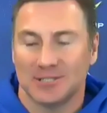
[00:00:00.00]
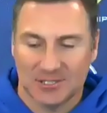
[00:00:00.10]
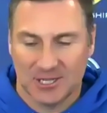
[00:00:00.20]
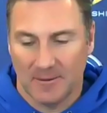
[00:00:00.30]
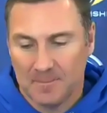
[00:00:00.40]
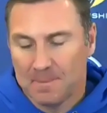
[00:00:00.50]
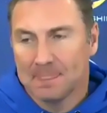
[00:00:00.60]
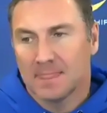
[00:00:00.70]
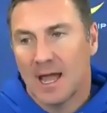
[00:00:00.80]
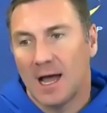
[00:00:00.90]
So,
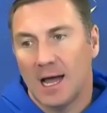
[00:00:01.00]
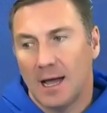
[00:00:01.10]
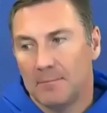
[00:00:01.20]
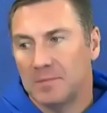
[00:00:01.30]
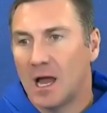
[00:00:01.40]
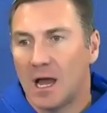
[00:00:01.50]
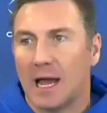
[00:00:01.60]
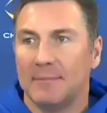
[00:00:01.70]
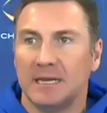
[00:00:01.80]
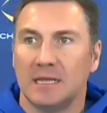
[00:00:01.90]
no,
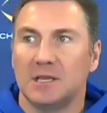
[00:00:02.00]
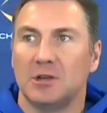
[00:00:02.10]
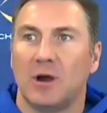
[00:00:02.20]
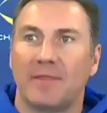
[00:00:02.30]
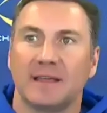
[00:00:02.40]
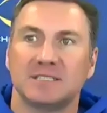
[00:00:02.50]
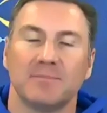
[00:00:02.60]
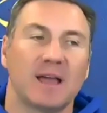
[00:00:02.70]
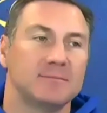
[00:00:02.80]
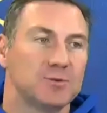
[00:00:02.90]
I mean, you know, I think
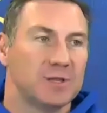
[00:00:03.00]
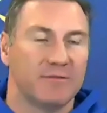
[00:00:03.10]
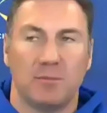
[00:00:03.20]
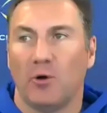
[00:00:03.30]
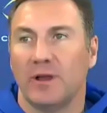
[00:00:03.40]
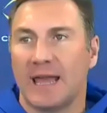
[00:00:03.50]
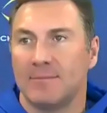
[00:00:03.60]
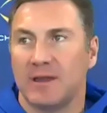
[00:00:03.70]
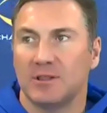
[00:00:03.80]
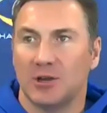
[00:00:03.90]
sometimes when you have a bowl
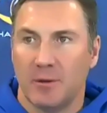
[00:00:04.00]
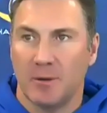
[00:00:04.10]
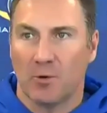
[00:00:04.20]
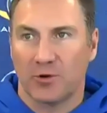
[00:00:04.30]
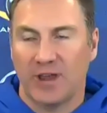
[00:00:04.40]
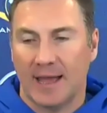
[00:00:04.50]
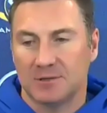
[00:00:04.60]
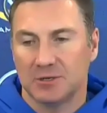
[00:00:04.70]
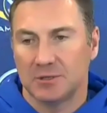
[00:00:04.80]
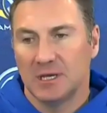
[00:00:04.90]
game, you have a little bit more
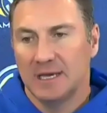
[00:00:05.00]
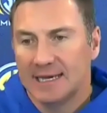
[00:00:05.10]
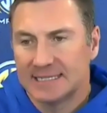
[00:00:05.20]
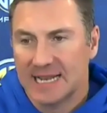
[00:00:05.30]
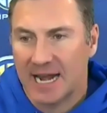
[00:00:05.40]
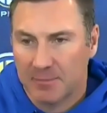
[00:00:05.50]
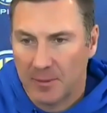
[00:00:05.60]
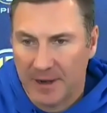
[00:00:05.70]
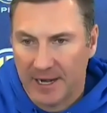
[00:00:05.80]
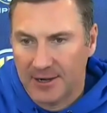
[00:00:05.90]
time to kind of
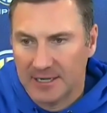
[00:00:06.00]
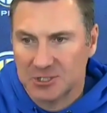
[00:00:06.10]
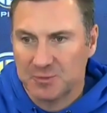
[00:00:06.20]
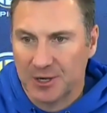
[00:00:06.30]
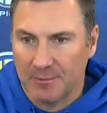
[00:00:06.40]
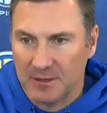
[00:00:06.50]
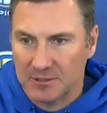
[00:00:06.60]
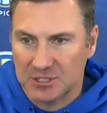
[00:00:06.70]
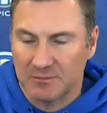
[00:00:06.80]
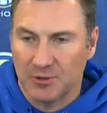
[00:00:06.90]
prepare and experiment
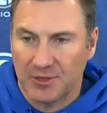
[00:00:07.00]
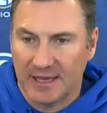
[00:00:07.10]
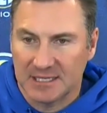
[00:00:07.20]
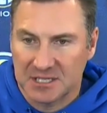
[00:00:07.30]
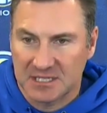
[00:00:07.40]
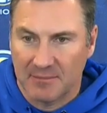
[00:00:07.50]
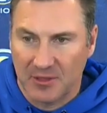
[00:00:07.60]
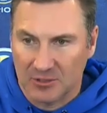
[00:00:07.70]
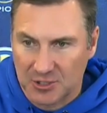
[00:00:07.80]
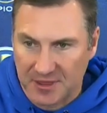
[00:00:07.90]
with some new things. And some
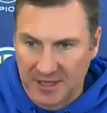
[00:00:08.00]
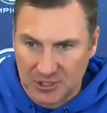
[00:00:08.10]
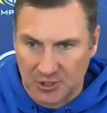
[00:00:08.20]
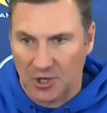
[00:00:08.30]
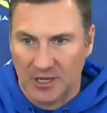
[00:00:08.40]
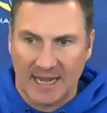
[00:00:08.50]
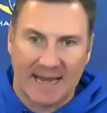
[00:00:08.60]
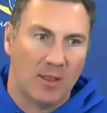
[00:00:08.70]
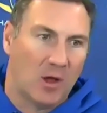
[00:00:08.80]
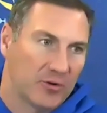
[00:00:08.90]
of those are things you're looking
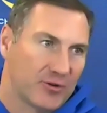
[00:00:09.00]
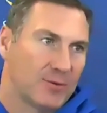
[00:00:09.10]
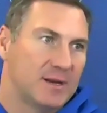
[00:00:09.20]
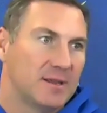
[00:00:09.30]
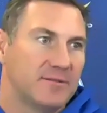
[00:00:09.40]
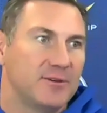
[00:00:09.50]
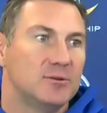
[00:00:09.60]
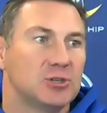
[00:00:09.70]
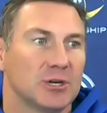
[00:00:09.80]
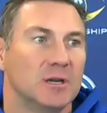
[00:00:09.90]
at long-term into the
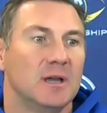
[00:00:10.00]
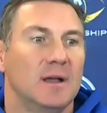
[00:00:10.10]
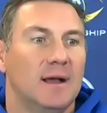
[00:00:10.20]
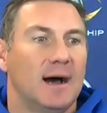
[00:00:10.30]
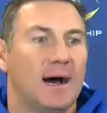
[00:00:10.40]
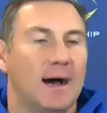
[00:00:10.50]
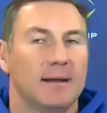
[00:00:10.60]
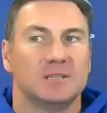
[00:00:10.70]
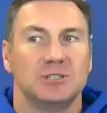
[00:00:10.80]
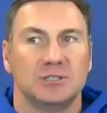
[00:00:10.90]
future.
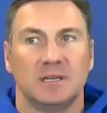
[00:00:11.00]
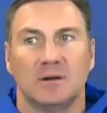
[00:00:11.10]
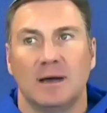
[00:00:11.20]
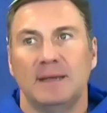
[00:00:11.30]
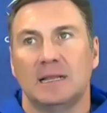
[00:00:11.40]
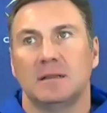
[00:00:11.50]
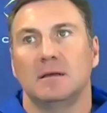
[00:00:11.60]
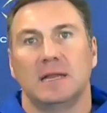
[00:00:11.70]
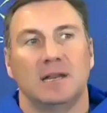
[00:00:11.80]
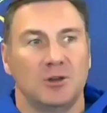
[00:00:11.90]
Cause you know, I mean,
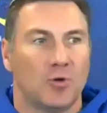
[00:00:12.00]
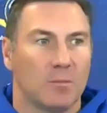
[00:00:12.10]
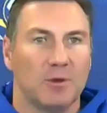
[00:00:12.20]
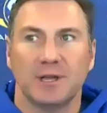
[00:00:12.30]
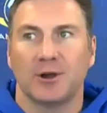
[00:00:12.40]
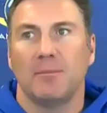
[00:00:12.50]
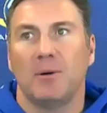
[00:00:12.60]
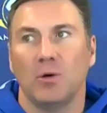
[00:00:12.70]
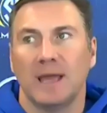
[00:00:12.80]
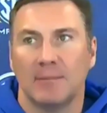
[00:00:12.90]
in a normal year in a
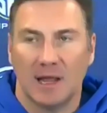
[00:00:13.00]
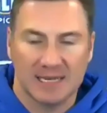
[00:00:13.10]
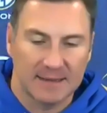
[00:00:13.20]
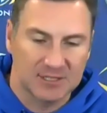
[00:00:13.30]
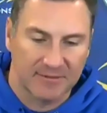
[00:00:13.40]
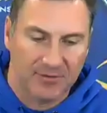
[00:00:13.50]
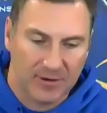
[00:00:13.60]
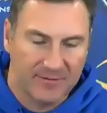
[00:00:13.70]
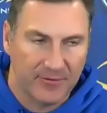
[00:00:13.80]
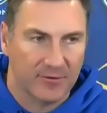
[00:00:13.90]
bowl game, a lot of times you have
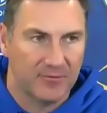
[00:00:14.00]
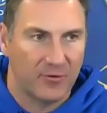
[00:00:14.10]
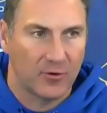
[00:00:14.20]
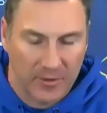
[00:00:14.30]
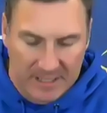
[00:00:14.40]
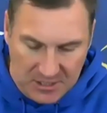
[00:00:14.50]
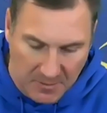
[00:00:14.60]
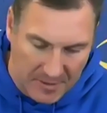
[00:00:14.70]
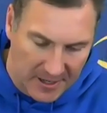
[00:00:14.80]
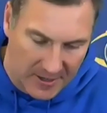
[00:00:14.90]
four weeks to
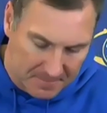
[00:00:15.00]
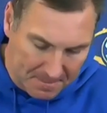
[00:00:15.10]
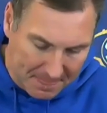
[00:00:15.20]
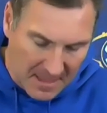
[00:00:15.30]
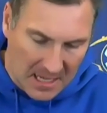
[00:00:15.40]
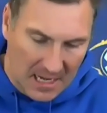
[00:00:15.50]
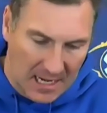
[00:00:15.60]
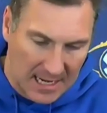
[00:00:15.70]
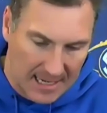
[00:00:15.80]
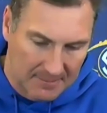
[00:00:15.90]
prepare.
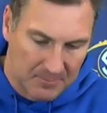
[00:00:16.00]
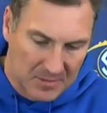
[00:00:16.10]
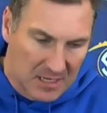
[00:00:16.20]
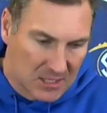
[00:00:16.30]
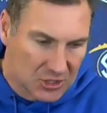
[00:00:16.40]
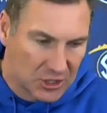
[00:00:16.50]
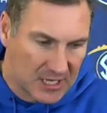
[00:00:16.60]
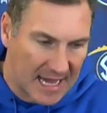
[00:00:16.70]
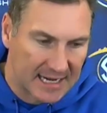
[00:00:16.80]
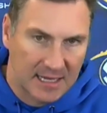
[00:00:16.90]
So you
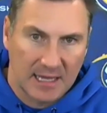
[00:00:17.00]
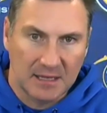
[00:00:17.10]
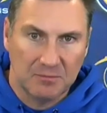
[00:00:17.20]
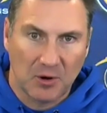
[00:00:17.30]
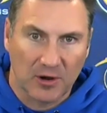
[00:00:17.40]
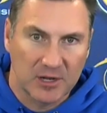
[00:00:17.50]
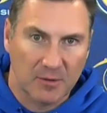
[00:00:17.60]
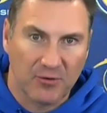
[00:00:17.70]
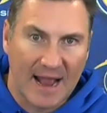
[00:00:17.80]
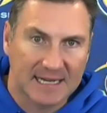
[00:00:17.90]
kind of part of
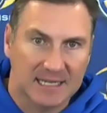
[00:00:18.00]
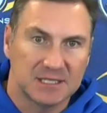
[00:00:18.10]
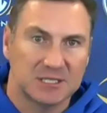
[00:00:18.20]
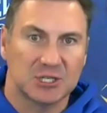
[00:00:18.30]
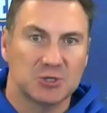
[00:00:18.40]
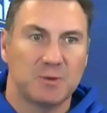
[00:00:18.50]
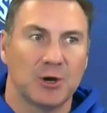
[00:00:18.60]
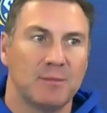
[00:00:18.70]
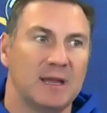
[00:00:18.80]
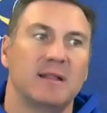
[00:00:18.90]
your practice is
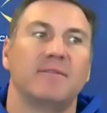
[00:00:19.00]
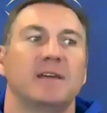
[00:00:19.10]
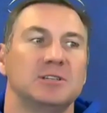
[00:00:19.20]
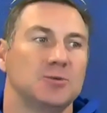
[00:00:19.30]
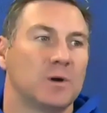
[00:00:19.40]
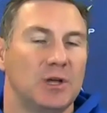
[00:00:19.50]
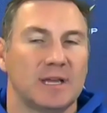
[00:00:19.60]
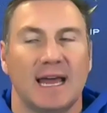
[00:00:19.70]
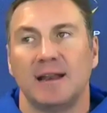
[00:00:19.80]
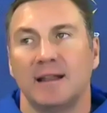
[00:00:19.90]
experimenting of things you want to
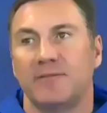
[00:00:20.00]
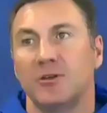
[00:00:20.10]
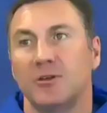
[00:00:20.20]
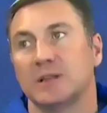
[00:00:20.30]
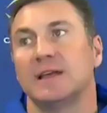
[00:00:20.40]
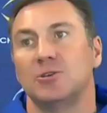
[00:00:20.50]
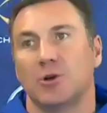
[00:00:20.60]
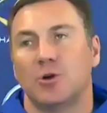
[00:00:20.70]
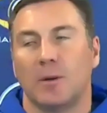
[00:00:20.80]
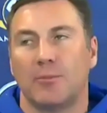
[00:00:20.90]
look at in the future, and then you
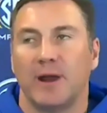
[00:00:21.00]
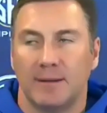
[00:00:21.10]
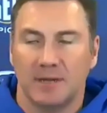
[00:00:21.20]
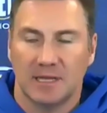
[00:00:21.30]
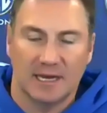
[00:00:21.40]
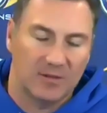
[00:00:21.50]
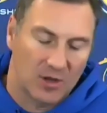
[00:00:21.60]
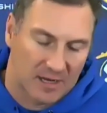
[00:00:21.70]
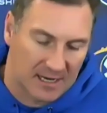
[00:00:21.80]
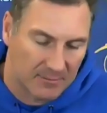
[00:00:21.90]
incorporate them to get a
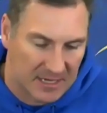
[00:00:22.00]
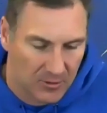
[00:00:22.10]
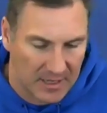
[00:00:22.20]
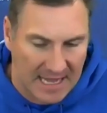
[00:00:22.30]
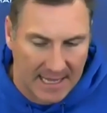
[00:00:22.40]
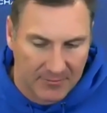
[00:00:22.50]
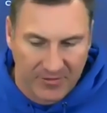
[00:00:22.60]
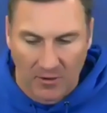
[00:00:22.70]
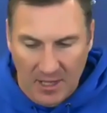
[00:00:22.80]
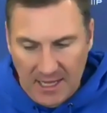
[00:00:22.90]
look at them into a game.
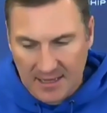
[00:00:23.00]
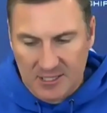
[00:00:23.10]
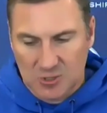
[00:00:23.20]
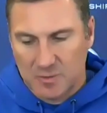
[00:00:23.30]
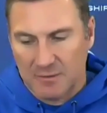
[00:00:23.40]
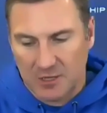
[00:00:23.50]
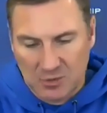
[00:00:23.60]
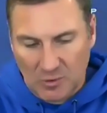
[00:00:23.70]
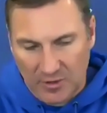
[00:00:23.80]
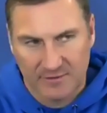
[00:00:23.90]
So this has been
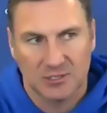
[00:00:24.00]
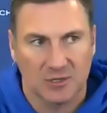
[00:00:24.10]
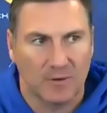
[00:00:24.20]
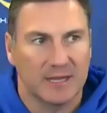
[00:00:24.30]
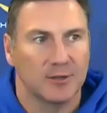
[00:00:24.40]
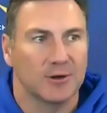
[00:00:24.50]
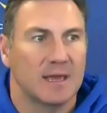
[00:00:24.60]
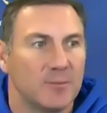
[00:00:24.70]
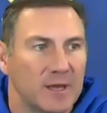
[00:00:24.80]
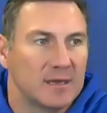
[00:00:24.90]
much more of just a regular game.